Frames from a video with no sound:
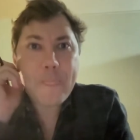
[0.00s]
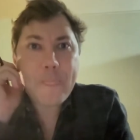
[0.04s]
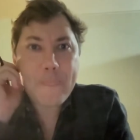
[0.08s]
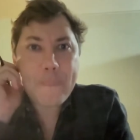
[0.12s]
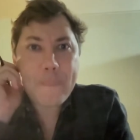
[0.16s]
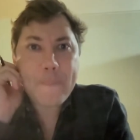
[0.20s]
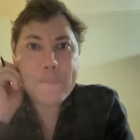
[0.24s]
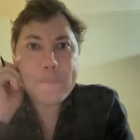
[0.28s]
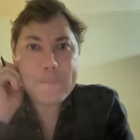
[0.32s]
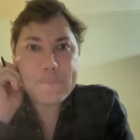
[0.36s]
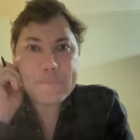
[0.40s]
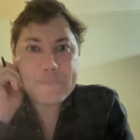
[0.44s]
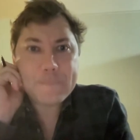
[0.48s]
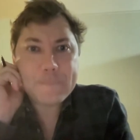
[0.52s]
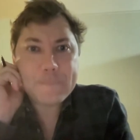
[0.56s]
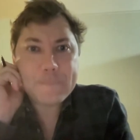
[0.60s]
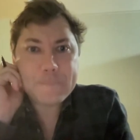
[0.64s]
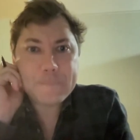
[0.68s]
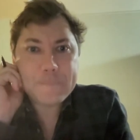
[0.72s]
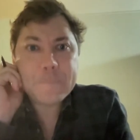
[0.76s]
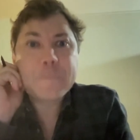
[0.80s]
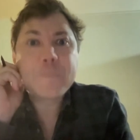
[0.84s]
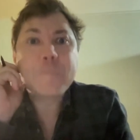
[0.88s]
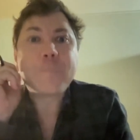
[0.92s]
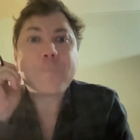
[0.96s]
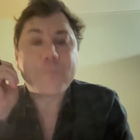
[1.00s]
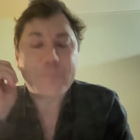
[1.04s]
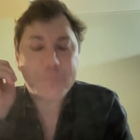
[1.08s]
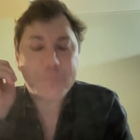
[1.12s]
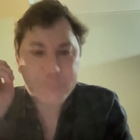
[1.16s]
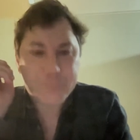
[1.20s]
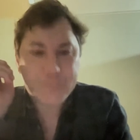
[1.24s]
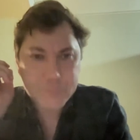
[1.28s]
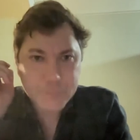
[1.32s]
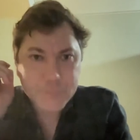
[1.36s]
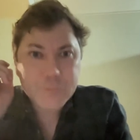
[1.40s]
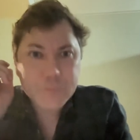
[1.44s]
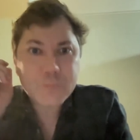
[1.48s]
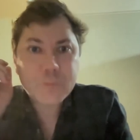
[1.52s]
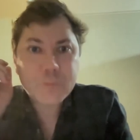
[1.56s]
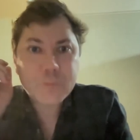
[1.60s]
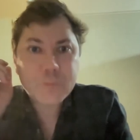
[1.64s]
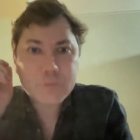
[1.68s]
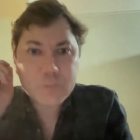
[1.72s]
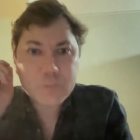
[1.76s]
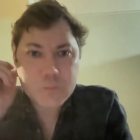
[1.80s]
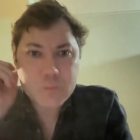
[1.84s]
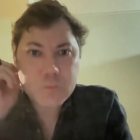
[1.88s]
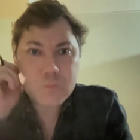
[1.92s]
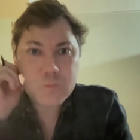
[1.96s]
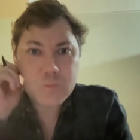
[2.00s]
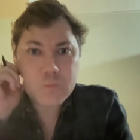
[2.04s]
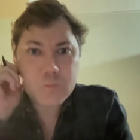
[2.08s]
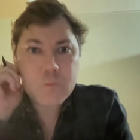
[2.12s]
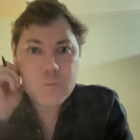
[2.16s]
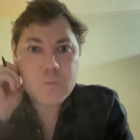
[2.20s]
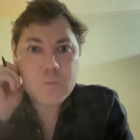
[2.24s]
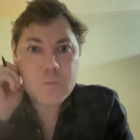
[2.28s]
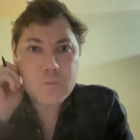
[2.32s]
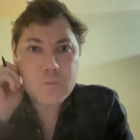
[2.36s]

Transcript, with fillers: phone app. It'll, we're releasing it